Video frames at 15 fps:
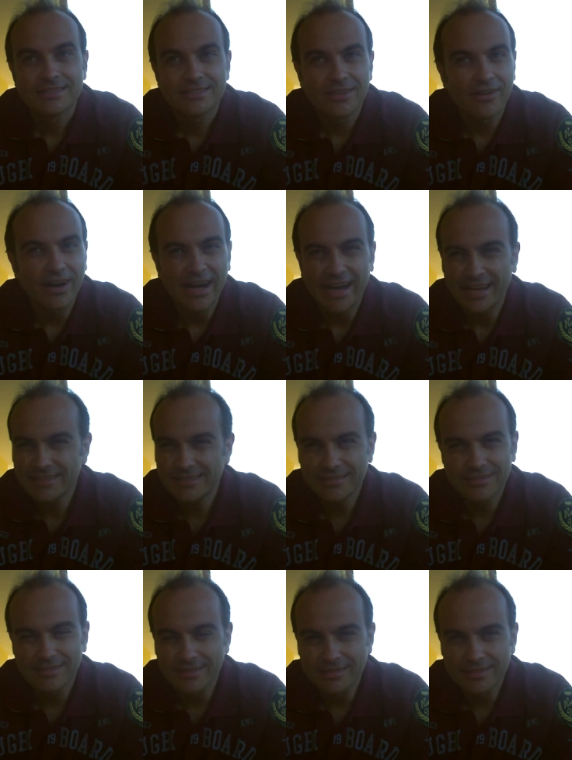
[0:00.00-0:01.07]
So I
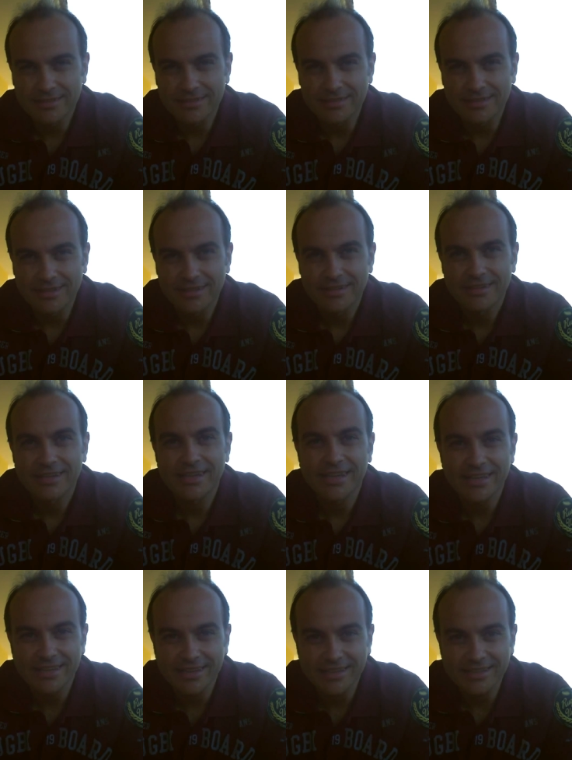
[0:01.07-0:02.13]
had to learn
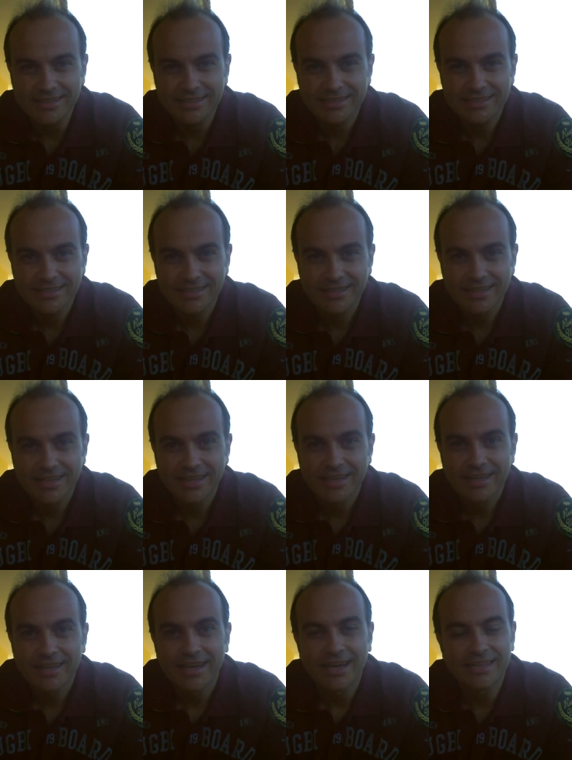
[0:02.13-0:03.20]
English,
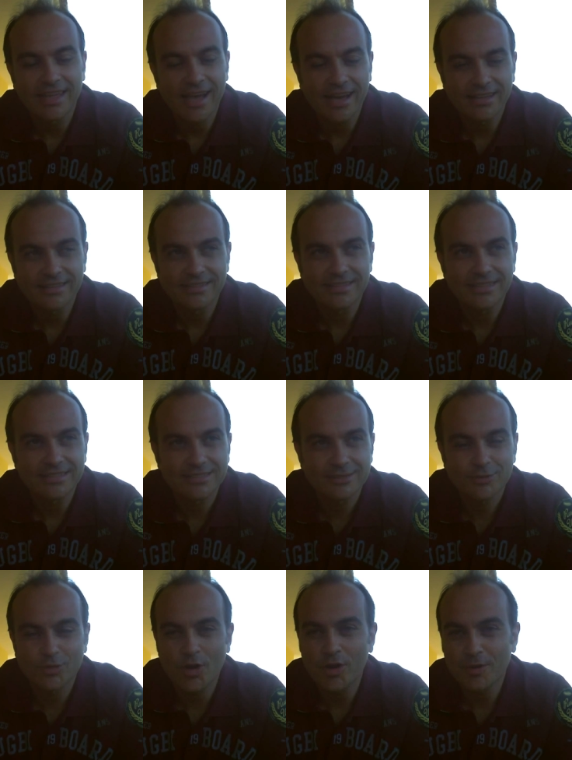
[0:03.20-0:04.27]
and I had
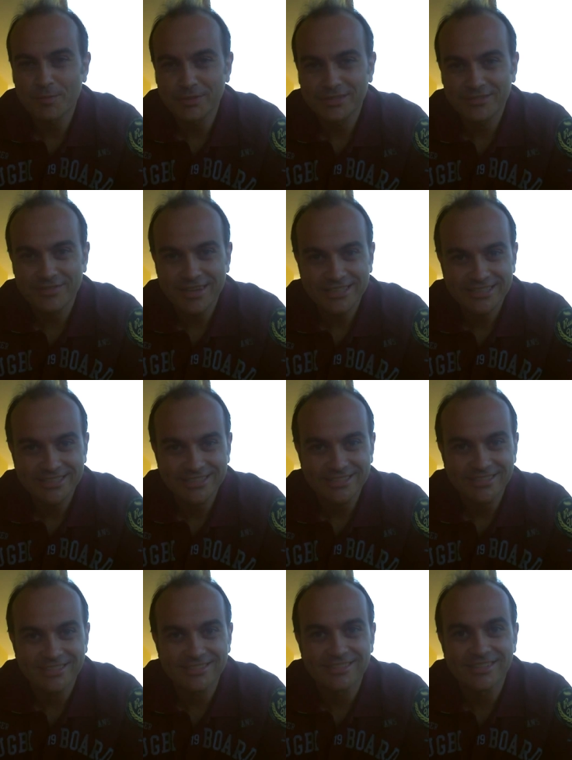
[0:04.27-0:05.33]
this strong
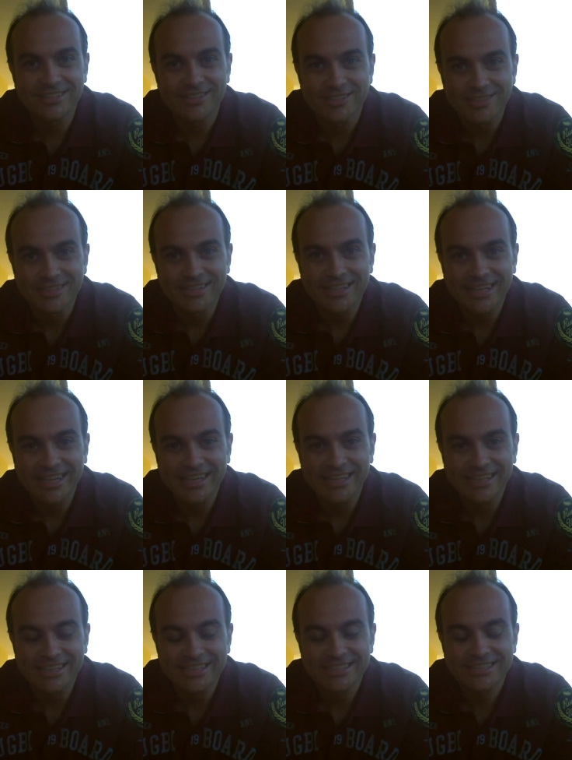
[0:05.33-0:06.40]
motivation to learn
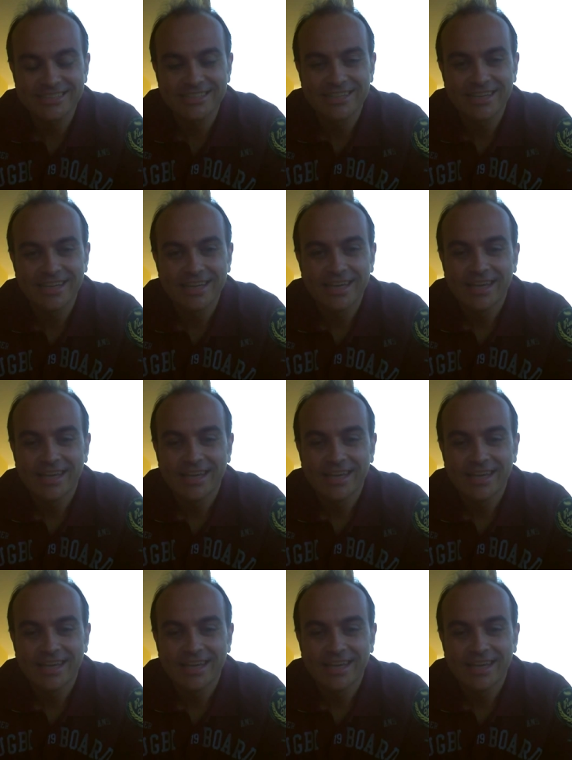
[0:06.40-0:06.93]
English.